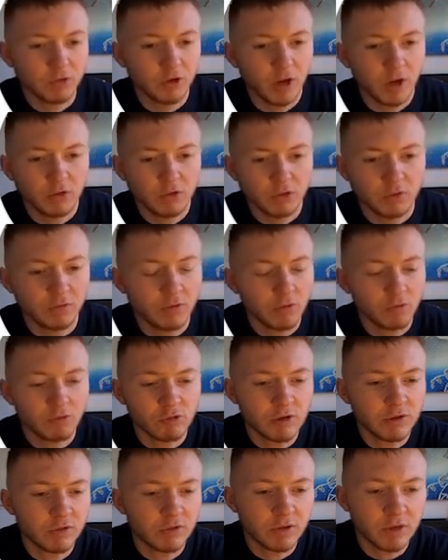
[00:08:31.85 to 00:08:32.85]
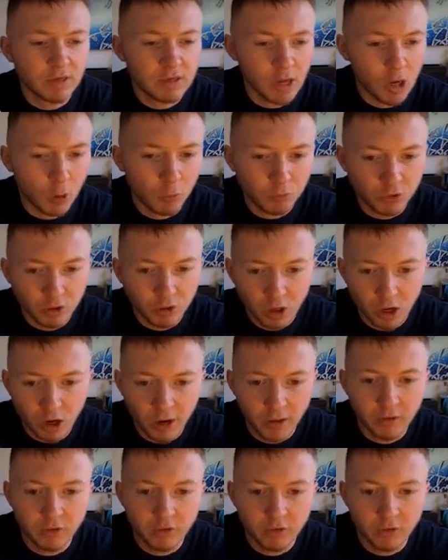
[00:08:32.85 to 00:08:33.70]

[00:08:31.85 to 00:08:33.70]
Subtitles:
So if you've recently helped a client